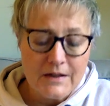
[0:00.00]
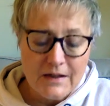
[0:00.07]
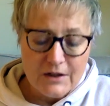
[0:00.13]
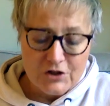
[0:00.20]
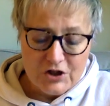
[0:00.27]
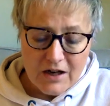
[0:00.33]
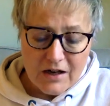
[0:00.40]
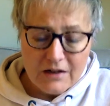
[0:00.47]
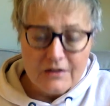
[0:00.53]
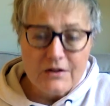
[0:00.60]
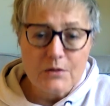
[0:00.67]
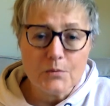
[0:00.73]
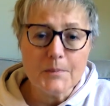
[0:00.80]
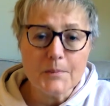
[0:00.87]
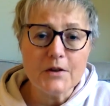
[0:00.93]
And she hugged
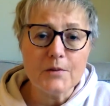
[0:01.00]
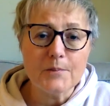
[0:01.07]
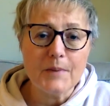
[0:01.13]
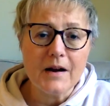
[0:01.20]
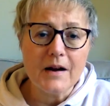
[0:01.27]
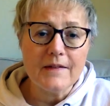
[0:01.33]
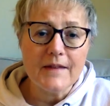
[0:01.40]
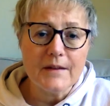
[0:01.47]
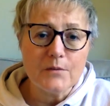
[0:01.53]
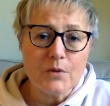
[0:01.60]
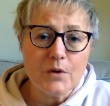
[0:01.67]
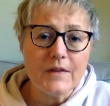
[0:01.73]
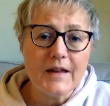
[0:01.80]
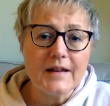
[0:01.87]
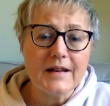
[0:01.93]
the woman goodbye, and they
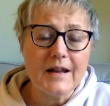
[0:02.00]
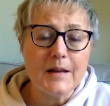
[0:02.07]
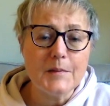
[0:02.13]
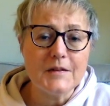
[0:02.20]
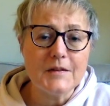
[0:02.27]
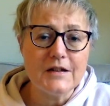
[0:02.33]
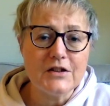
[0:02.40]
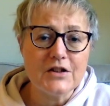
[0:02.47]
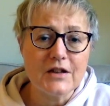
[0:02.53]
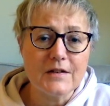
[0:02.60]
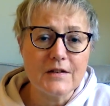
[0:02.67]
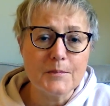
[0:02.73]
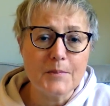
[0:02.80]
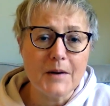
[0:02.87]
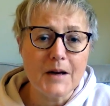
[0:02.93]
wrote their names in each
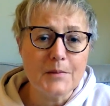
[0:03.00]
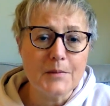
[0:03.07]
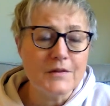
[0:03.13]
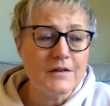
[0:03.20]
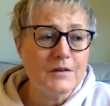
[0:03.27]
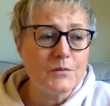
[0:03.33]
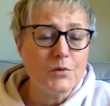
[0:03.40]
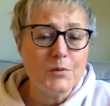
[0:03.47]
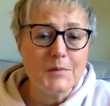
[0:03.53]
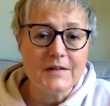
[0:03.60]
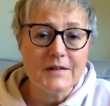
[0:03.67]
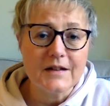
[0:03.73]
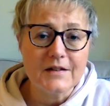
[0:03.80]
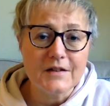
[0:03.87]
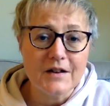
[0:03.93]
other's Bibles. And the woman
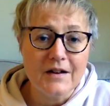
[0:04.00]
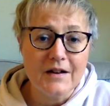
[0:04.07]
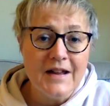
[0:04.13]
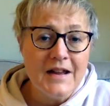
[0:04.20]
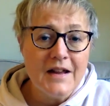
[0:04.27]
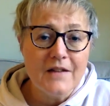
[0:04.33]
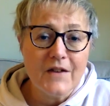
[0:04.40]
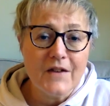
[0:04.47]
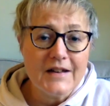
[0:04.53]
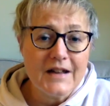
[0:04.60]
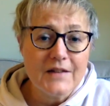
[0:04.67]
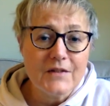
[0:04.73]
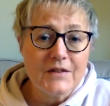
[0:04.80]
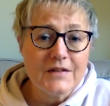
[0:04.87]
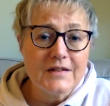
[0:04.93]
said to her, "If I
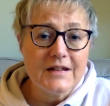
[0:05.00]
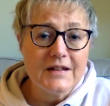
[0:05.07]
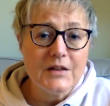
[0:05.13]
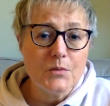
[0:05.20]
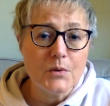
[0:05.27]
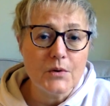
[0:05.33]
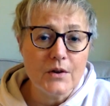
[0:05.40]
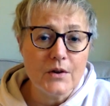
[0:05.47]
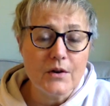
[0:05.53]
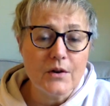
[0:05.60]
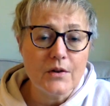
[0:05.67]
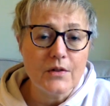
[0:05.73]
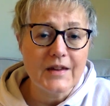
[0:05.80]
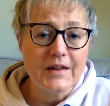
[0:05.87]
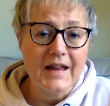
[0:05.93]
never see you on
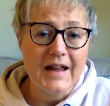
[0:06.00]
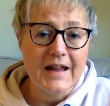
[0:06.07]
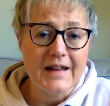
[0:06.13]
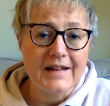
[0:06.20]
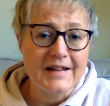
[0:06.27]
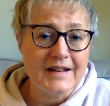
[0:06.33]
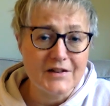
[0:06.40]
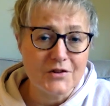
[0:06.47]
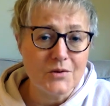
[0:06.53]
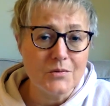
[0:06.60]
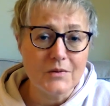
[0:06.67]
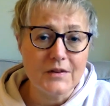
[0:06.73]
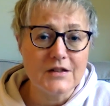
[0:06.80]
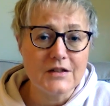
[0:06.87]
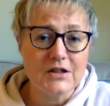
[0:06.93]
earth again, and I
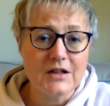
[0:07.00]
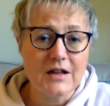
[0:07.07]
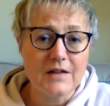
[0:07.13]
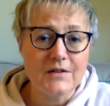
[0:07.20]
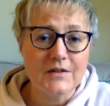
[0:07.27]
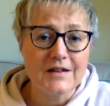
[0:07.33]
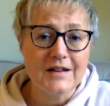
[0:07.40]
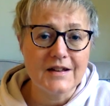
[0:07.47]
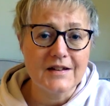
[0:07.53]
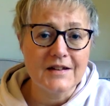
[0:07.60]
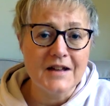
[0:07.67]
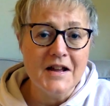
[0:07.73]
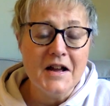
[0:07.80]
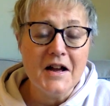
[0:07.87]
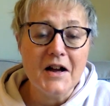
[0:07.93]
don't think she ever did,
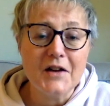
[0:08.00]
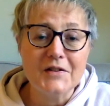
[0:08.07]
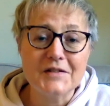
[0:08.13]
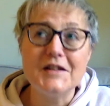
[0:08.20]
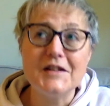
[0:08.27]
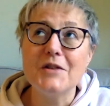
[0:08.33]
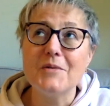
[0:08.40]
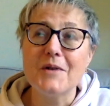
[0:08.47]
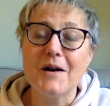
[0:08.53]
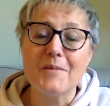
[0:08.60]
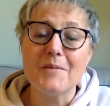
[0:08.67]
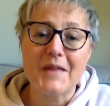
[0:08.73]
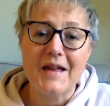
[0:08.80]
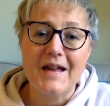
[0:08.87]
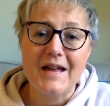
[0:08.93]
I'll see you
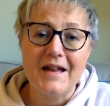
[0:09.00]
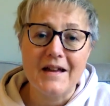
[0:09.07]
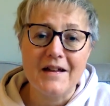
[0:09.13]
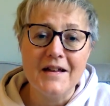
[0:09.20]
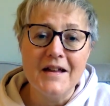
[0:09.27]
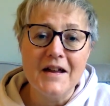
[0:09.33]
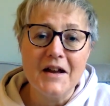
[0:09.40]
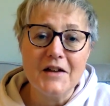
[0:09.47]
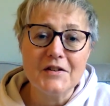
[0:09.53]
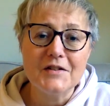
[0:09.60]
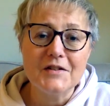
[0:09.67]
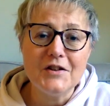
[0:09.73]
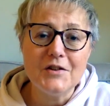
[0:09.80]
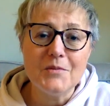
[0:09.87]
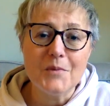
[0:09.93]
up there. I'll
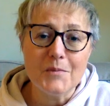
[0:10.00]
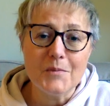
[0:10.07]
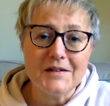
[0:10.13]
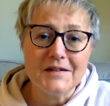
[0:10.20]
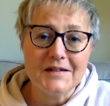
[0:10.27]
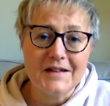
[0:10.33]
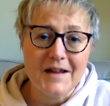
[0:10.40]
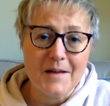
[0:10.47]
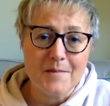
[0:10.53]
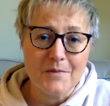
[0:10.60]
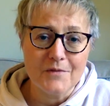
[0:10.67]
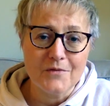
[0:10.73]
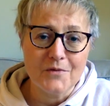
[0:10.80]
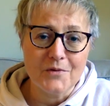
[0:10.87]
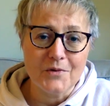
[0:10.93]
see you when we stand
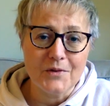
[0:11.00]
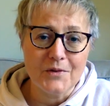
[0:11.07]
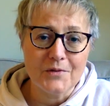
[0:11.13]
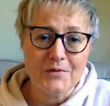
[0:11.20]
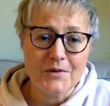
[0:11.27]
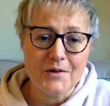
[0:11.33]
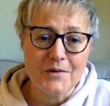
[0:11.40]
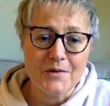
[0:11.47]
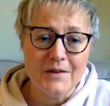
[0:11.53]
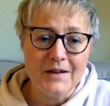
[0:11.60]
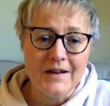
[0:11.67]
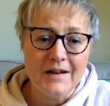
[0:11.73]
before the throne."